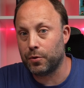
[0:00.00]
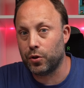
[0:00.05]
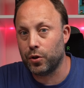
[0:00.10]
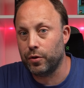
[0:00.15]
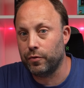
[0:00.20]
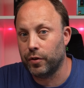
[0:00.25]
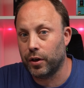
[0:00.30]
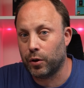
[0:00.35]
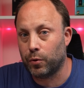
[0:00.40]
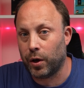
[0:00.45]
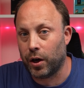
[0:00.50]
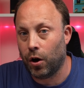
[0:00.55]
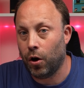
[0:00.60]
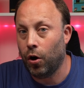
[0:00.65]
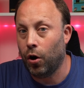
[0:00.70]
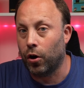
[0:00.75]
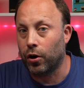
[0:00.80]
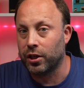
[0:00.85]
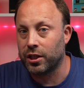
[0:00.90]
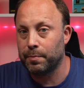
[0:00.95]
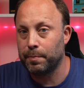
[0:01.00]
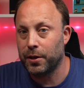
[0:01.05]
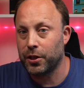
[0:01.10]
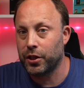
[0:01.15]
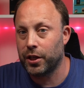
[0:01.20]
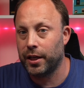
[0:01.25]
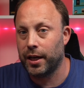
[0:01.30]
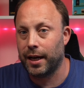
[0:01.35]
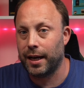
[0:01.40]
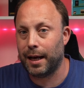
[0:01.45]
do run quite hot,
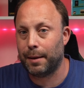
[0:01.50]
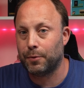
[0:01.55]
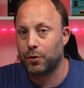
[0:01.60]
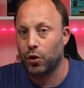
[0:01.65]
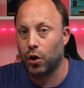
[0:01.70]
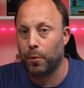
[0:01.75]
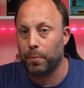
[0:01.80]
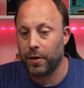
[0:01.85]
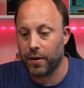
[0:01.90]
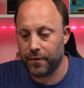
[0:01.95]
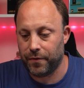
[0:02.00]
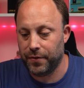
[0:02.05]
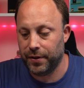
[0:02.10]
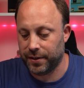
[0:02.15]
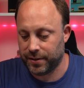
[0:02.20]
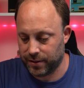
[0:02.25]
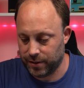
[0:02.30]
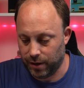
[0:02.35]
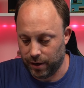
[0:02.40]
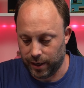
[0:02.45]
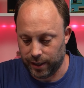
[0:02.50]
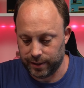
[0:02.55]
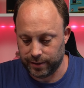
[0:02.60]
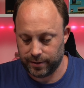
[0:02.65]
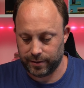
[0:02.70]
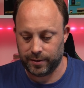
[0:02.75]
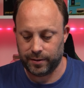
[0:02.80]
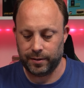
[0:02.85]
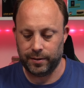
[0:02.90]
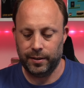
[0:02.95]
especially in a laptop of this
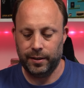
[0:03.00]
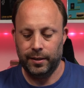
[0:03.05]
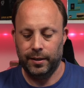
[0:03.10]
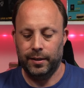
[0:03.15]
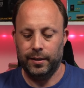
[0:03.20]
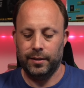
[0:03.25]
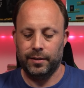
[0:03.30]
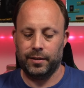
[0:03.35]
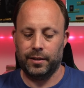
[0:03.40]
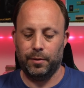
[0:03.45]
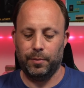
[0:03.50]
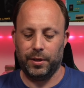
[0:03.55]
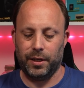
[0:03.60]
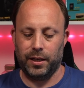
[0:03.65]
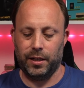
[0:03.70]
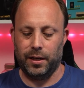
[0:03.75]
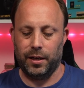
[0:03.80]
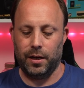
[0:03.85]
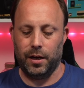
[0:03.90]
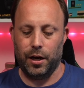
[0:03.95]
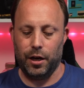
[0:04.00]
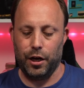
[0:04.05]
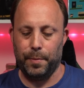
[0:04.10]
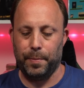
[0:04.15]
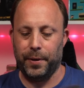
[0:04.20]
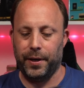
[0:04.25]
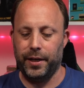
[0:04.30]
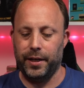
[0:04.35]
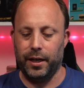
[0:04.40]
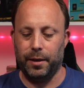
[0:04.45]
size. So we're going to
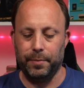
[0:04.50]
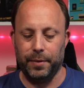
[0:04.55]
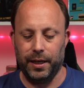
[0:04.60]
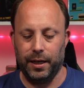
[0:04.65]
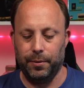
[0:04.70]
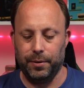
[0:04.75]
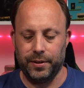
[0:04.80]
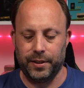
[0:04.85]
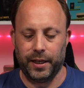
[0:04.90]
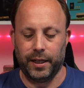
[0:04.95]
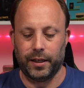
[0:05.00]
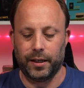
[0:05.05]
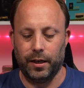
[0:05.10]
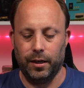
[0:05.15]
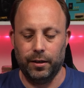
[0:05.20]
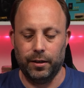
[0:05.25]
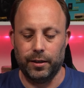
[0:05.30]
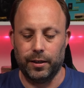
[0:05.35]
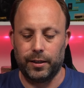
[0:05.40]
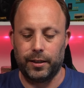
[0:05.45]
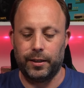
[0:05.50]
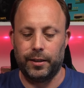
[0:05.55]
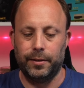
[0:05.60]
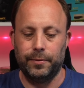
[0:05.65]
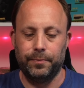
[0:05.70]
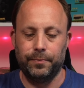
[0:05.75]
open it up now and take a look.